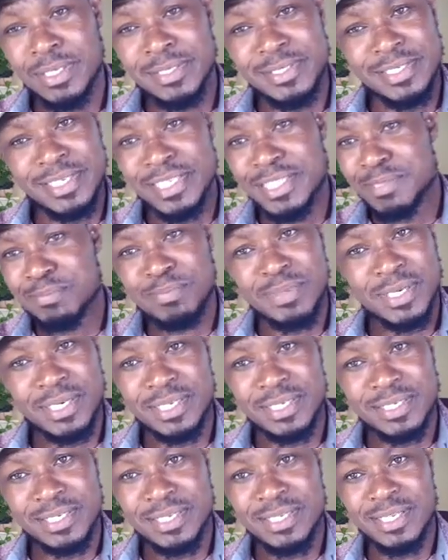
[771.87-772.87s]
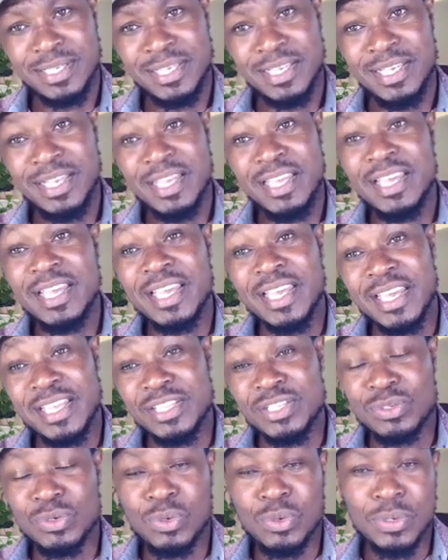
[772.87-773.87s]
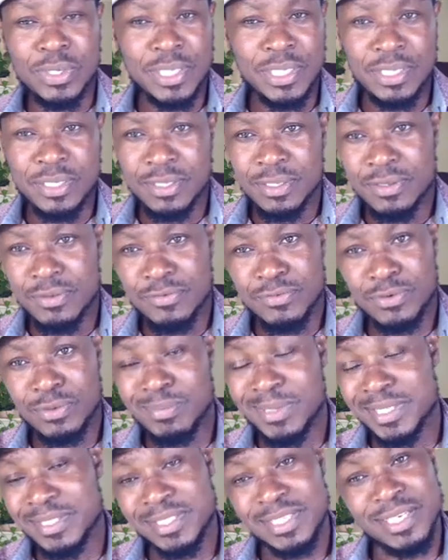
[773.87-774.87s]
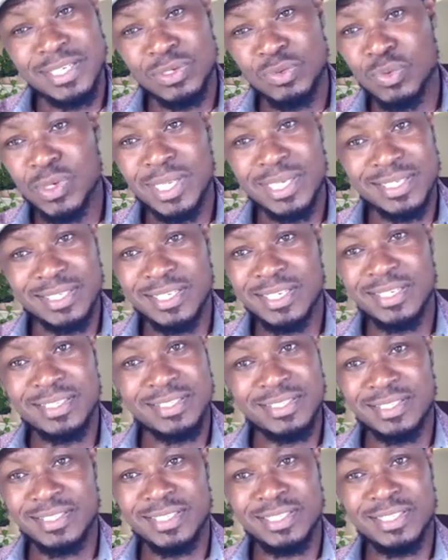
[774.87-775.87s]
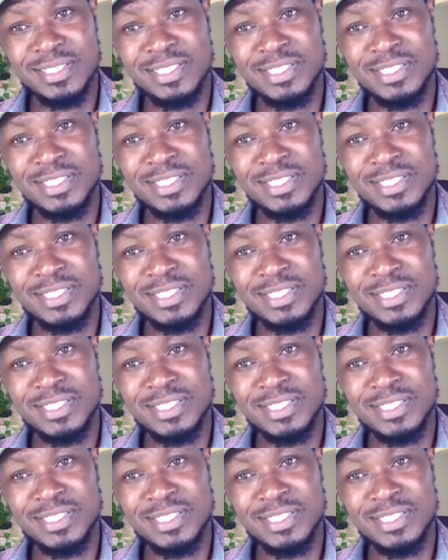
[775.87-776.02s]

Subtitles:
desperate HOE from a third world country,